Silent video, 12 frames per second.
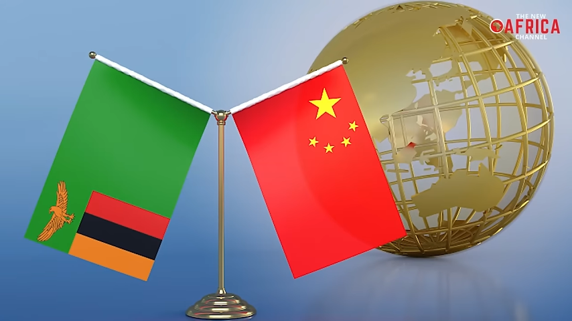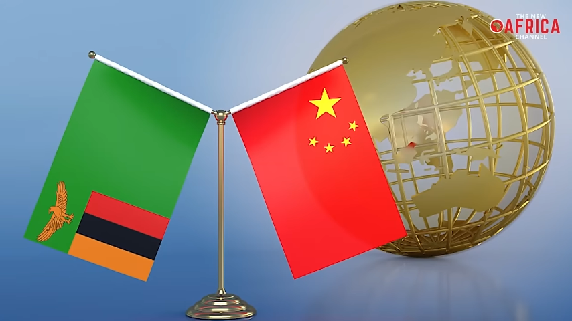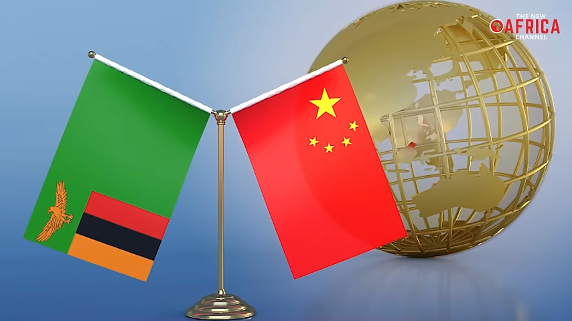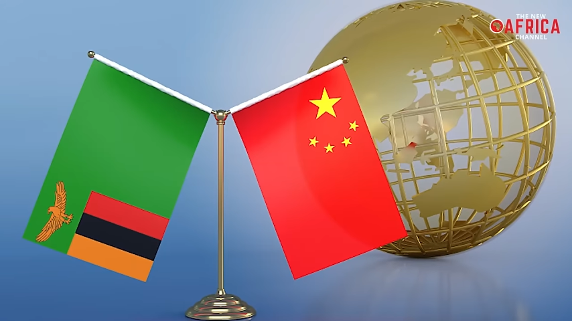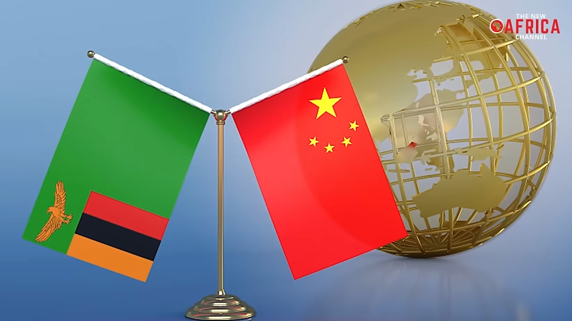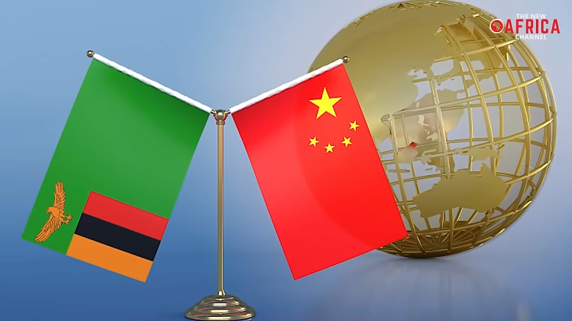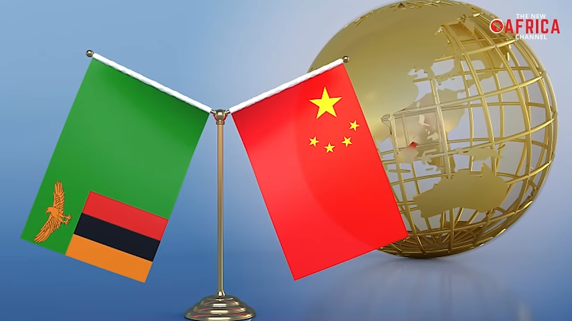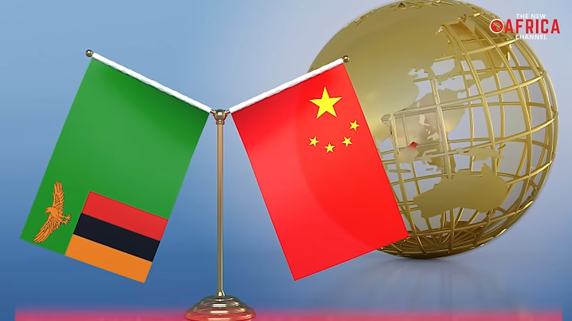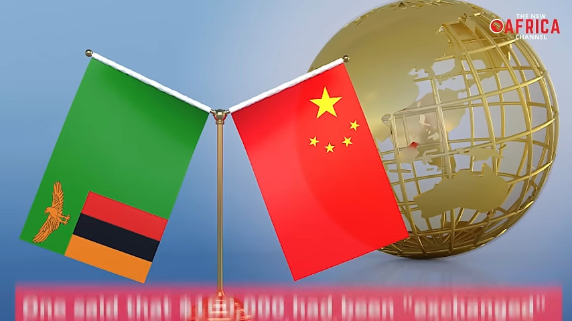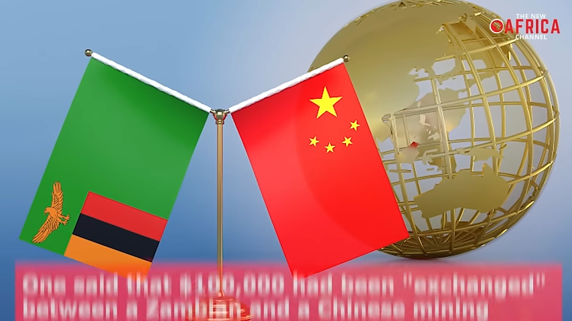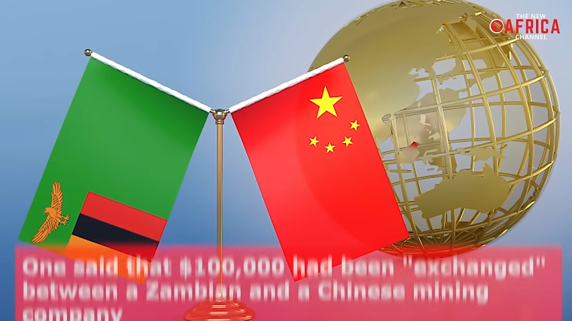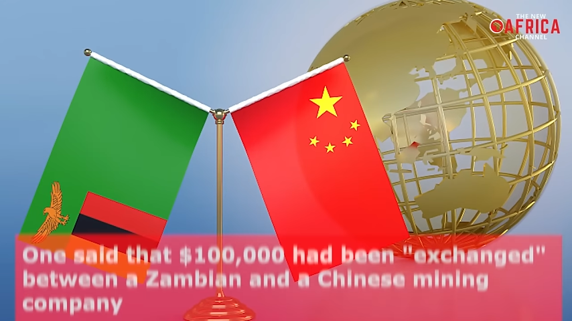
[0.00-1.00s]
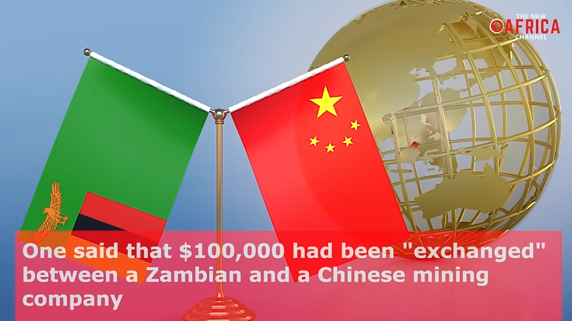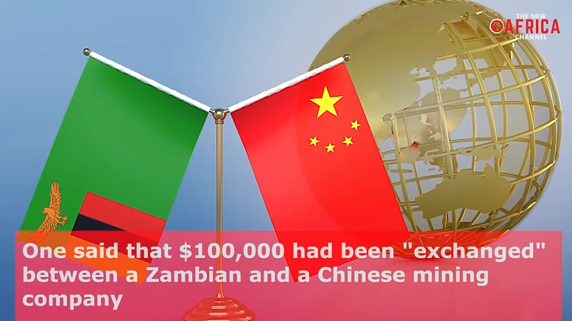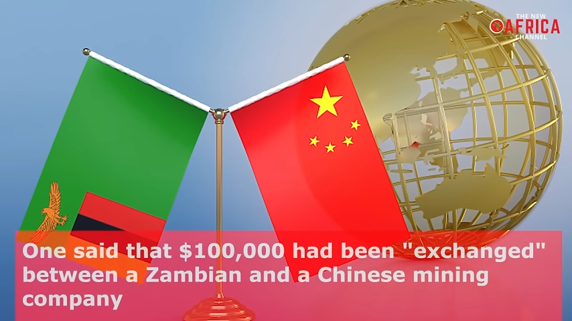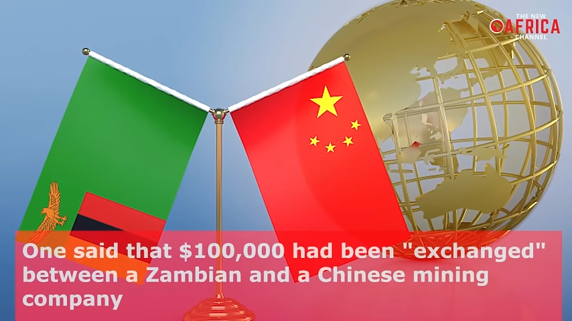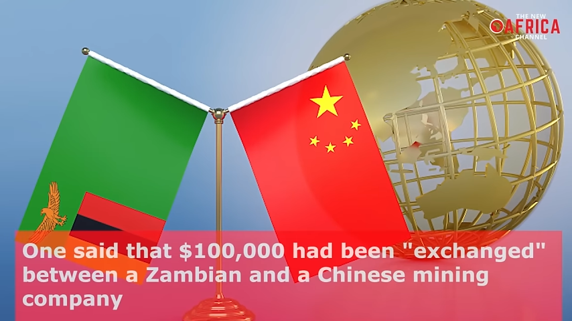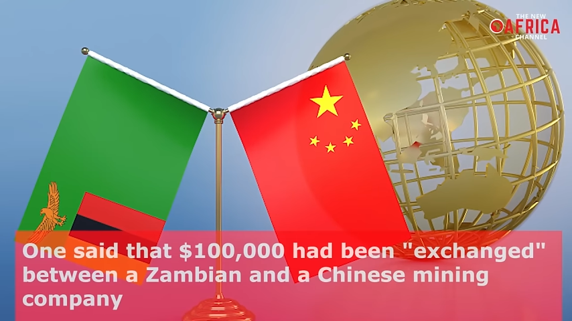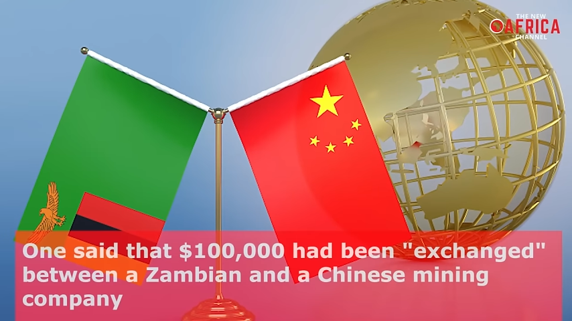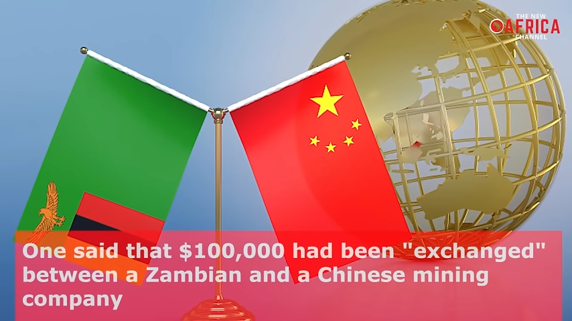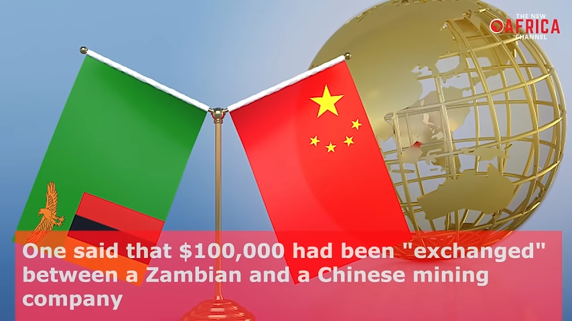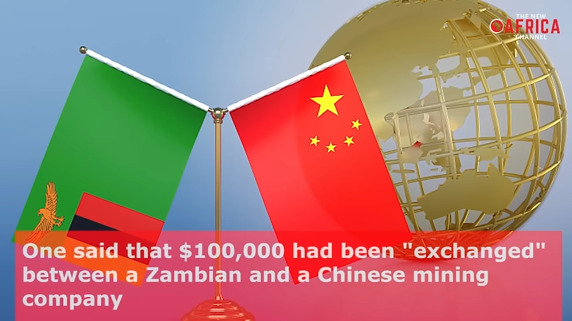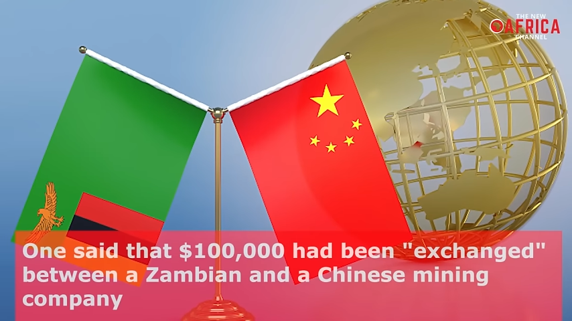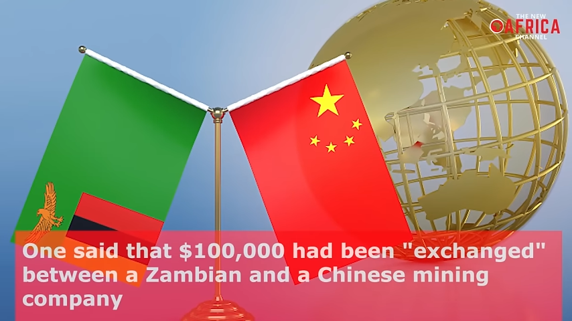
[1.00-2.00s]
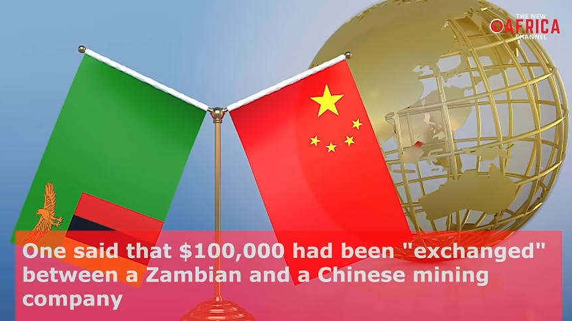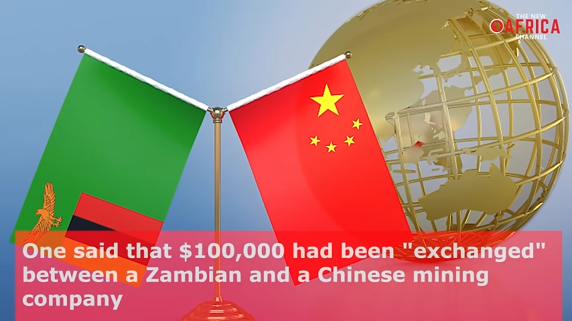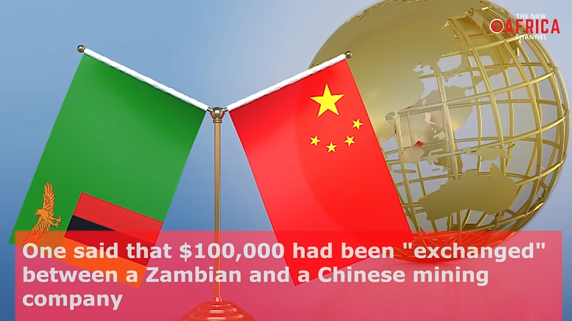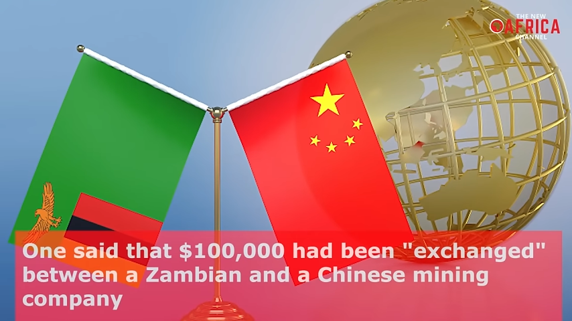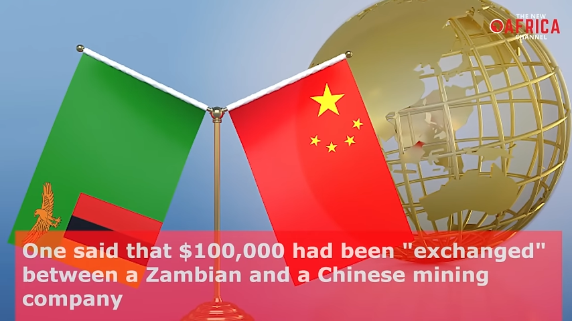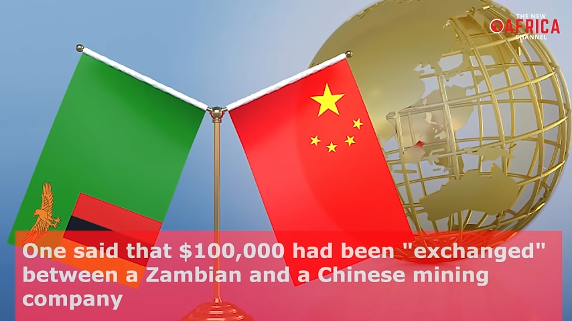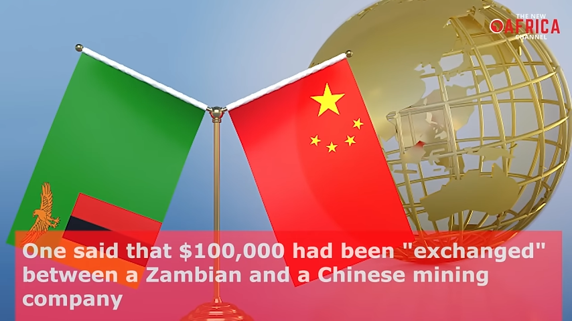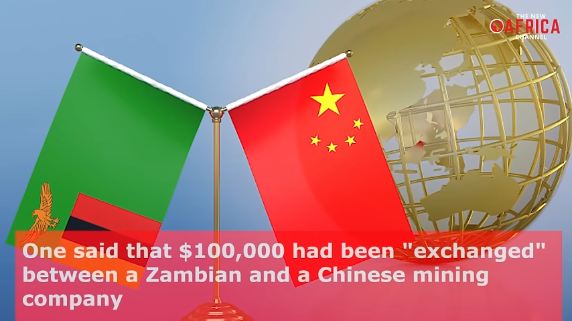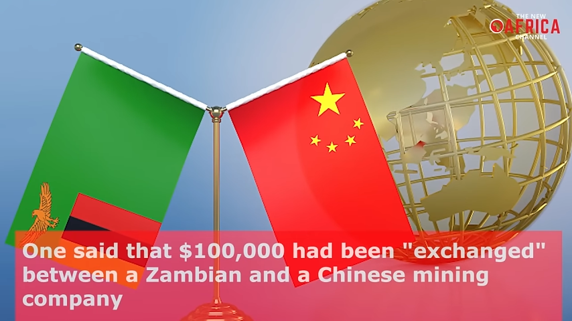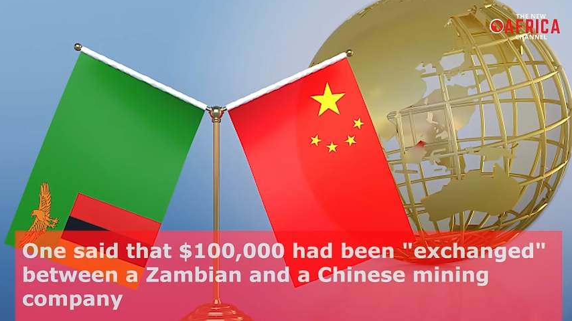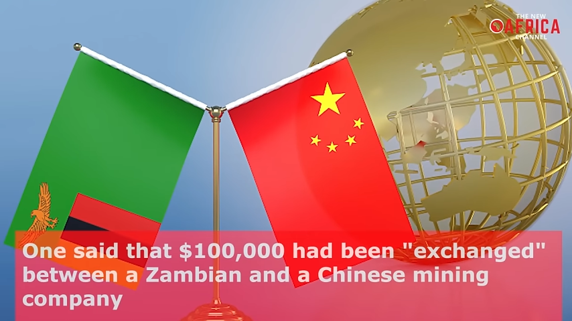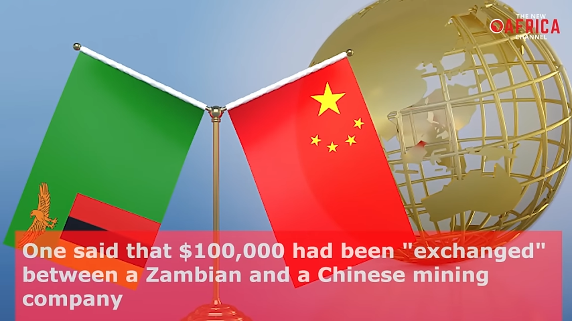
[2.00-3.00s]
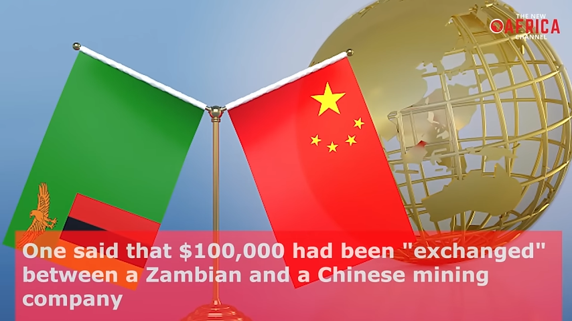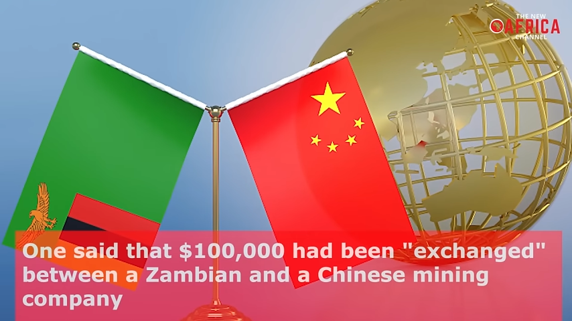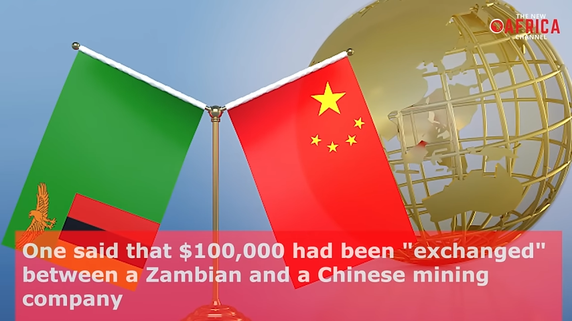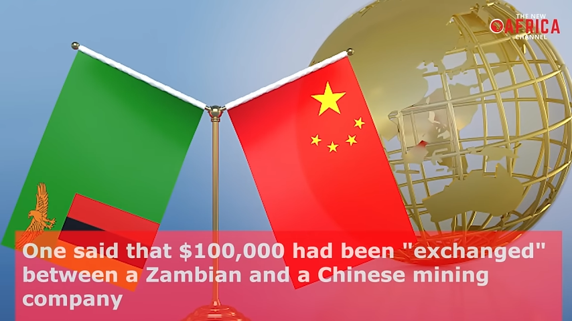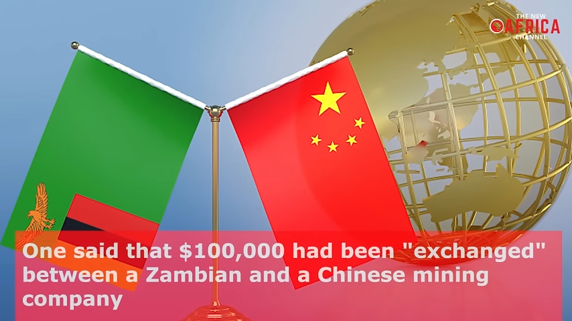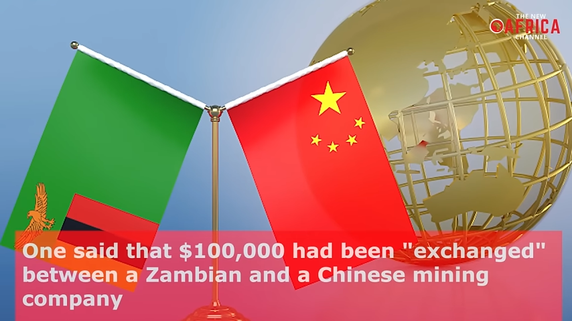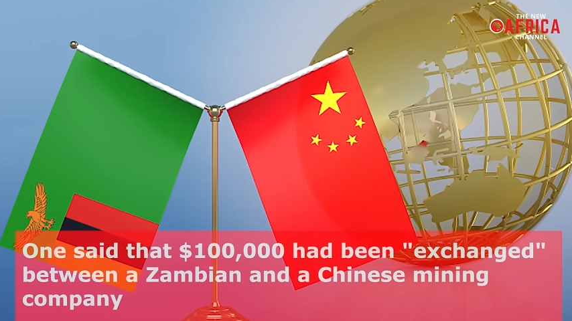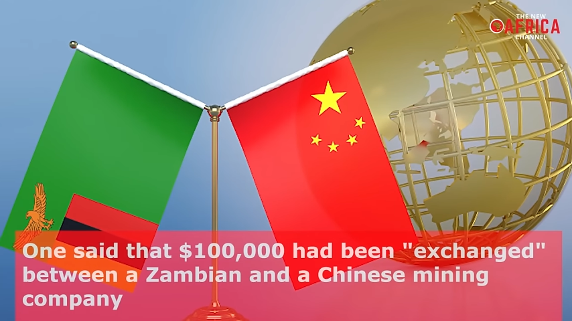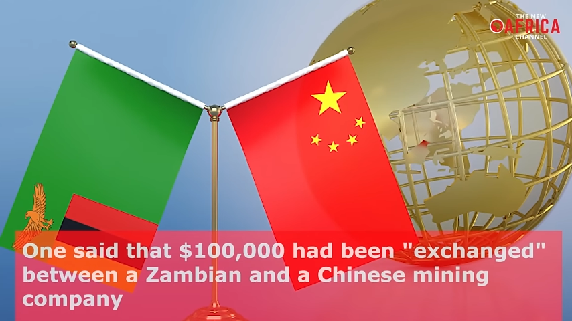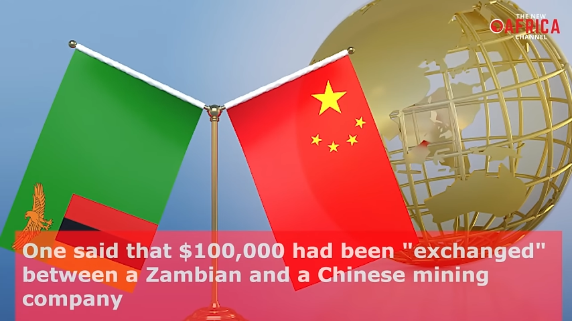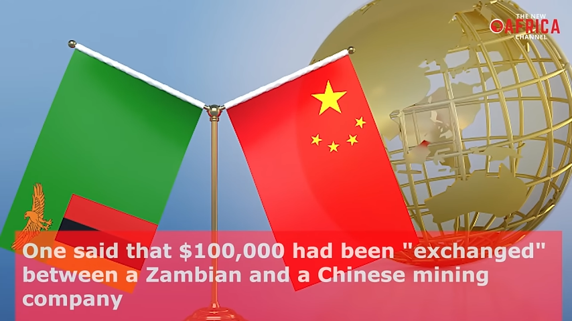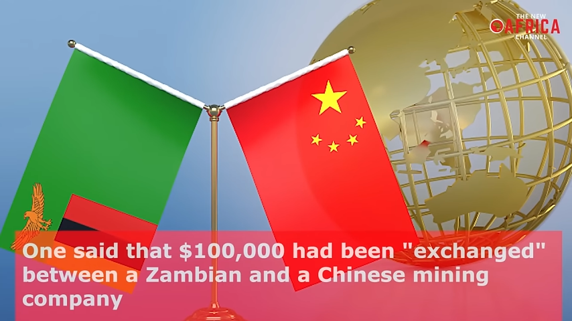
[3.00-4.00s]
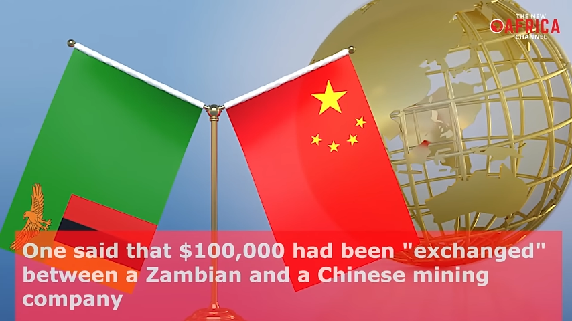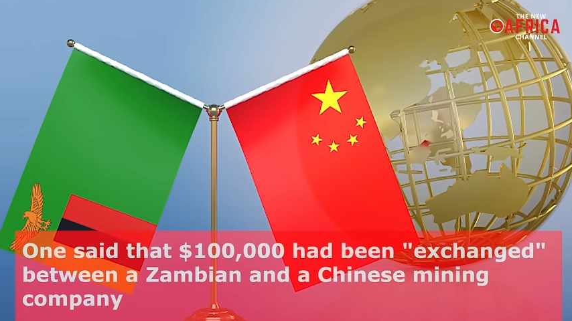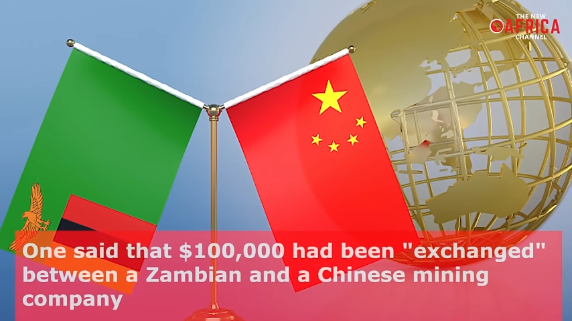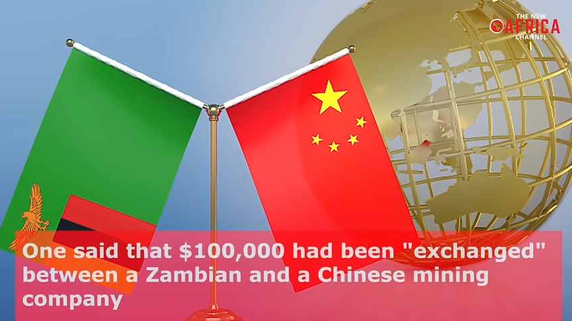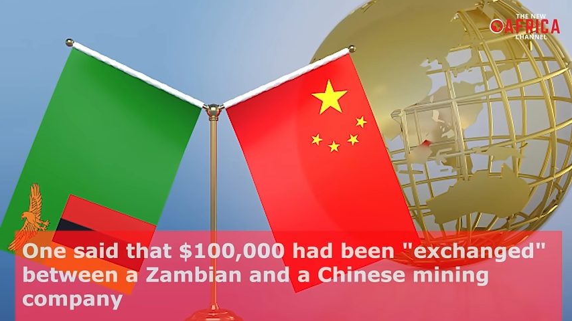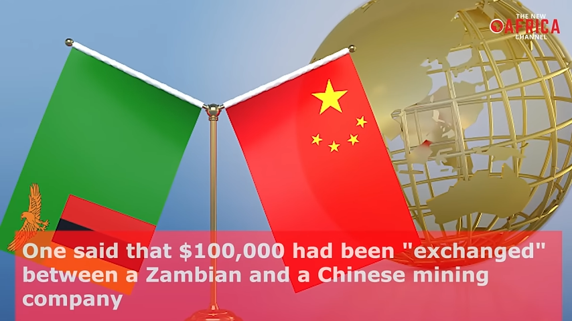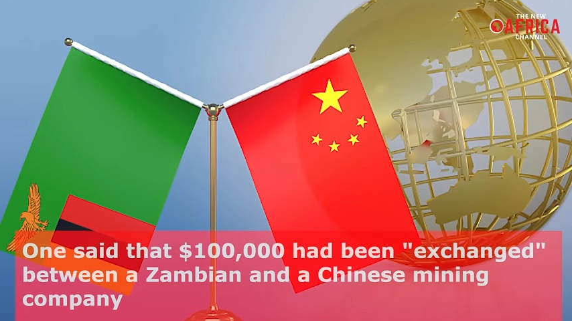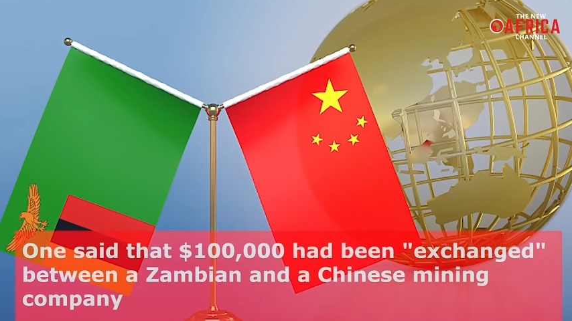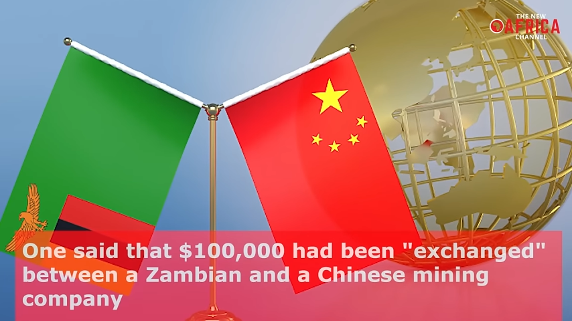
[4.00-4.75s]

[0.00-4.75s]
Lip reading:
Nobody's mouth can be seen.